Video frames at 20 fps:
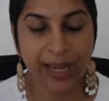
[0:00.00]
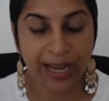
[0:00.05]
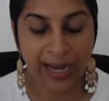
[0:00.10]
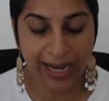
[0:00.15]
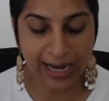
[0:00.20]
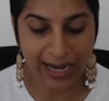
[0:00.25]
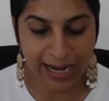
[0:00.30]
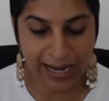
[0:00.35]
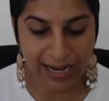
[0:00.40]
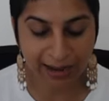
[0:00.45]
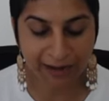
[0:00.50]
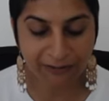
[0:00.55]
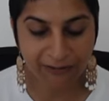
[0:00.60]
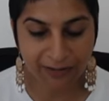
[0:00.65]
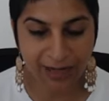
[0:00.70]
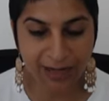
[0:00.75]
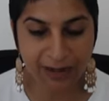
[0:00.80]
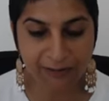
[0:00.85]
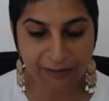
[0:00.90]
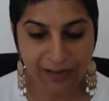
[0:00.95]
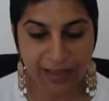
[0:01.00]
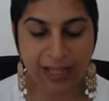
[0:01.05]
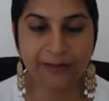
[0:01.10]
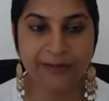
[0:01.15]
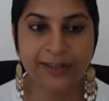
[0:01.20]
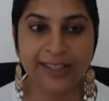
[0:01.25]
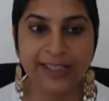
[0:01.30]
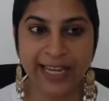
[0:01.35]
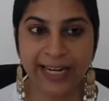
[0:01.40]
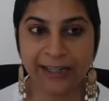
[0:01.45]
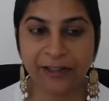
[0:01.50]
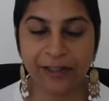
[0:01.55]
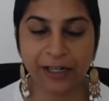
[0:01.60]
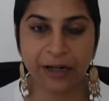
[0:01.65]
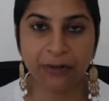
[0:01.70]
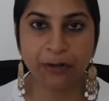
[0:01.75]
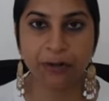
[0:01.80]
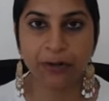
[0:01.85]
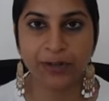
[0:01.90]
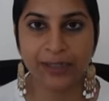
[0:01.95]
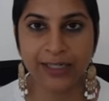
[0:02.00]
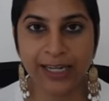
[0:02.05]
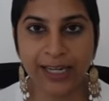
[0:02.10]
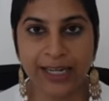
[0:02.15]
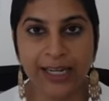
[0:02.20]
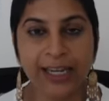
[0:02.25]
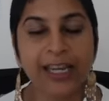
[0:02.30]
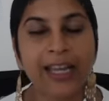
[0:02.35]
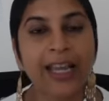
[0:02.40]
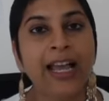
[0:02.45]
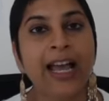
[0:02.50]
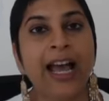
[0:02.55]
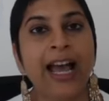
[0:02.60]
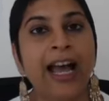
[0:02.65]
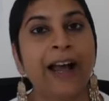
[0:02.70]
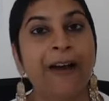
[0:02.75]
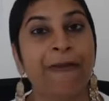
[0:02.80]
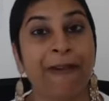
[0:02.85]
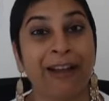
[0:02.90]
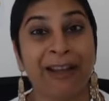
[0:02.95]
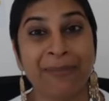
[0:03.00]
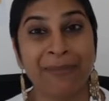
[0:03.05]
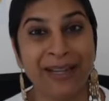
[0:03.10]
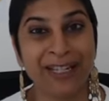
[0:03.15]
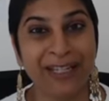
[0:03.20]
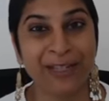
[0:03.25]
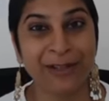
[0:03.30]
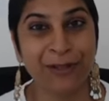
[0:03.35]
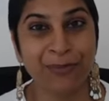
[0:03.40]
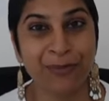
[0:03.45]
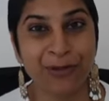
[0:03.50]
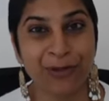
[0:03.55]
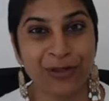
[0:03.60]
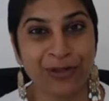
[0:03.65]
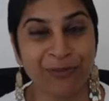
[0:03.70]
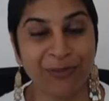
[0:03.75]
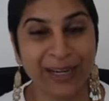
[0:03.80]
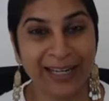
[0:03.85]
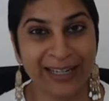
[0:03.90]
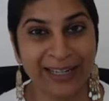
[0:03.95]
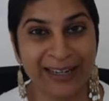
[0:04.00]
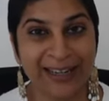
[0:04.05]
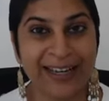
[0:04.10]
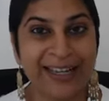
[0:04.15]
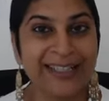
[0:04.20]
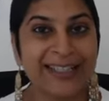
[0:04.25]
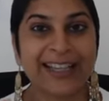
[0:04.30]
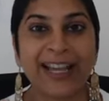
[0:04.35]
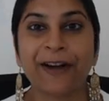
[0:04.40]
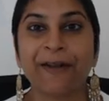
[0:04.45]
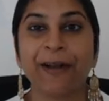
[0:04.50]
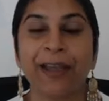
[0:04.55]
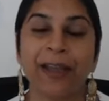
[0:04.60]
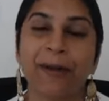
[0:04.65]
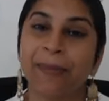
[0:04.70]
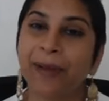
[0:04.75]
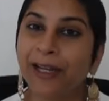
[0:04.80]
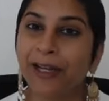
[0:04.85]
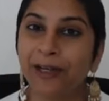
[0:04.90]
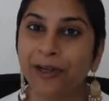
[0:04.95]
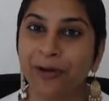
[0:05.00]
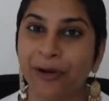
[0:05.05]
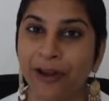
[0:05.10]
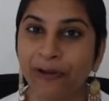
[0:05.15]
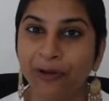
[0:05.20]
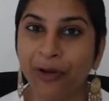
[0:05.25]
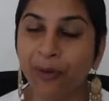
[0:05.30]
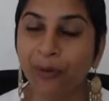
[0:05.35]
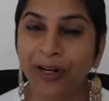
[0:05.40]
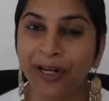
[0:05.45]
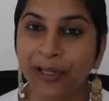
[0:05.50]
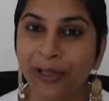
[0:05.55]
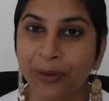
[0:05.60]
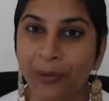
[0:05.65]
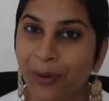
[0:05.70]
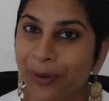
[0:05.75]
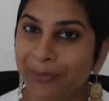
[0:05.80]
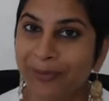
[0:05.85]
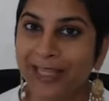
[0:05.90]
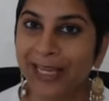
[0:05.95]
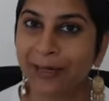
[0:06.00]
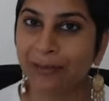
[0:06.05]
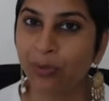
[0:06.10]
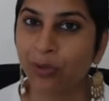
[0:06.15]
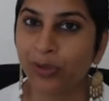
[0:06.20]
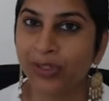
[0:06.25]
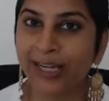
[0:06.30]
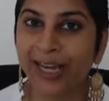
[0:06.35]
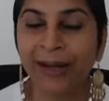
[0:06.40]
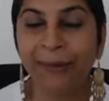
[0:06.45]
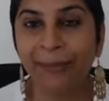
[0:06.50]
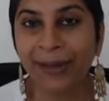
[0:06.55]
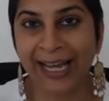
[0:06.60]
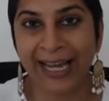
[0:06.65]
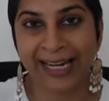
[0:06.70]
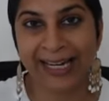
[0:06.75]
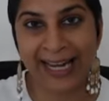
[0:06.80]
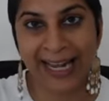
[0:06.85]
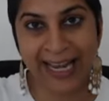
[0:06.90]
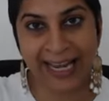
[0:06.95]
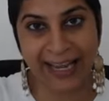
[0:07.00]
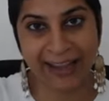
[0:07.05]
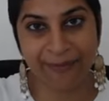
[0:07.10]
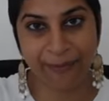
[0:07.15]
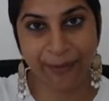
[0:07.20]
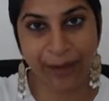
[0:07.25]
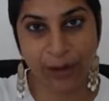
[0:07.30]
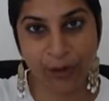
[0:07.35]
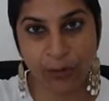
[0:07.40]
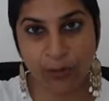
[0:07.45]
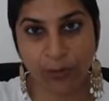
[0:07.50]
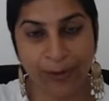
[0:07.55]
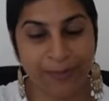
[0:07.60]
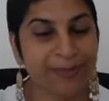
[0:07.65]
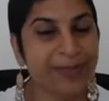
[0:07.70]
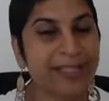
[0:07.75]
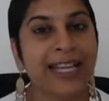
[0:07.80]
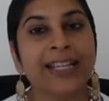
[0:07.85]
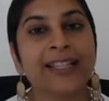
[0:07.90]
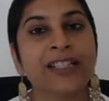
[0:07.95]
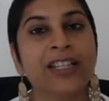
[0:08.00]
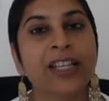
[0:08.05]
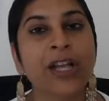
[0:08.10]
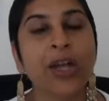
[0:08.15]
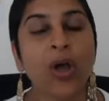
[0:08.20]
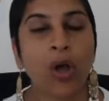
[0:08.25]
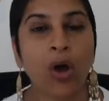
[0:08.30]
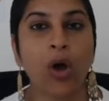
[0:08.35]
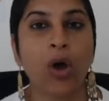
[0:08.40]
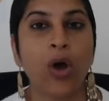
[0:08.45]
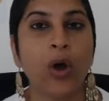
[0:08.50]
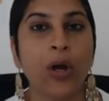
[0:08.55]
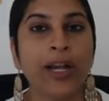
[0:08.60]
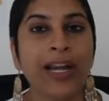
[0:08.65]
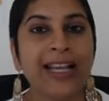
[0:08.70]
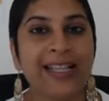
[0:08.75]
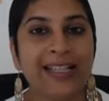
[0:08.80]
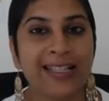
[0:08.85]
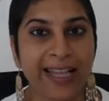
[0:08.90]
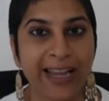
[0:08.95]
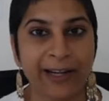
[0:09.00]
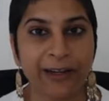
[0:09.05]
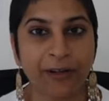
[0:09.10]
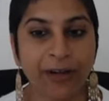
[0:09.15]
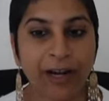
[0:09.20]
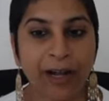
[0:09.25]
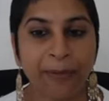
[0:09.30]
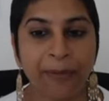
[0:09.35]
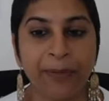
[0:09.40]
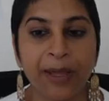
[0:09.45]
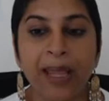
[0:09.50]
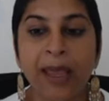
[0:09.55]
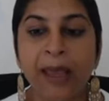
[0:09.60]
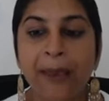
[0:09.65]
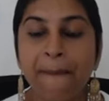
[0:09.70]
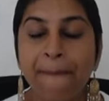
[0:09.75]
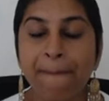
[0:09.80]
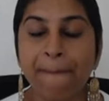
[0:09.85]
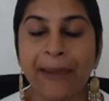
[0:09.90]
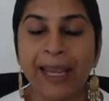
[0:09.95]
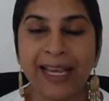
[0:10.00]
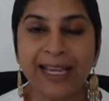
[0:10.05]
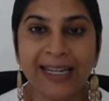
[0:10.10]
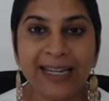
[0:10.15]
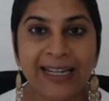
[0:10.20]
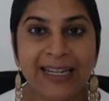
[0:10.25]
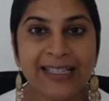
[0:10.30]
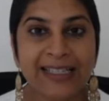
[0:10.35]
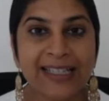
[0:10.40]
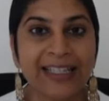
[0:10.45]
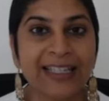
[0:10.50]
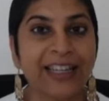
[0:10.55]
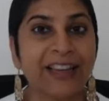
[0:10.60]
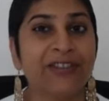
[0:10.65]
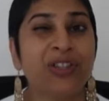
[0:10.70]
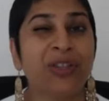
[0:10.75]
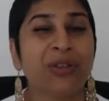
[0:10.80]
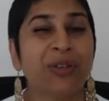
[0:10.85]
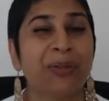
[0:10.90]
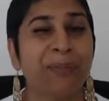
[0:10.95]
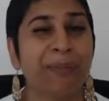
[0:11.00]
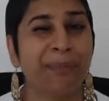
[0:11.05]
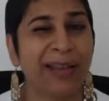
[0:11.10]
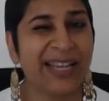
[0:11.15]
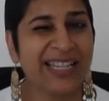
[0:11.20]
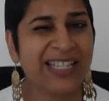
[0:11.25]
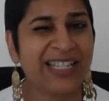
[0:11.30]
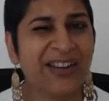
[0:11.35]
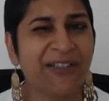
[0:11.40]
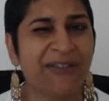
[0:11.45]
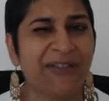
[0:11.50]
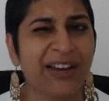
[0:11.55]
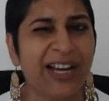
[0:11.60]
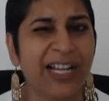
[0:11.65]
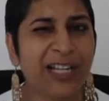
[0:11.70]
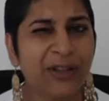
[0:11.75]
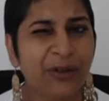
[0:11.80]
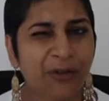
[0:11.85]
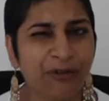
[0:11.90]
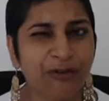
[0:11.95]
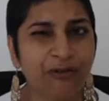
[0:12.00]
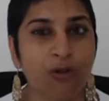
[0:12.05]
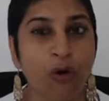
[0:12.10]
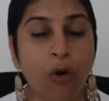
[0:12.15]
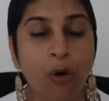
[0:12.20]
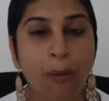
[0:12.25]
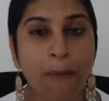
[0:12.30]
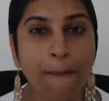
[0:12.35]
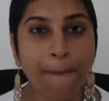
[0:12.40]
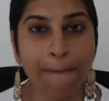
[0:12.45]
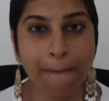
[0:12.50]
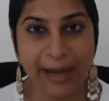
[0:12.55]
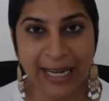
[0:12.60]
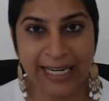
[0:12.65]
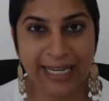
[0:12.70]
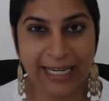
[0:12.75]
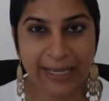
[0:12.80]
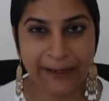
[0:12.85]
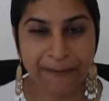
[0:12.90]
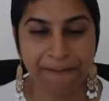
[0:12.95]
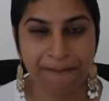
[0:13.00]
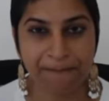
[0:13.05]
I love, love, love SiteGround hosting. I recommend it to most of my clients. I recommend it to everyone in the website bootcamp, and I have my own websites on SiteGround because it gives you the best value for money.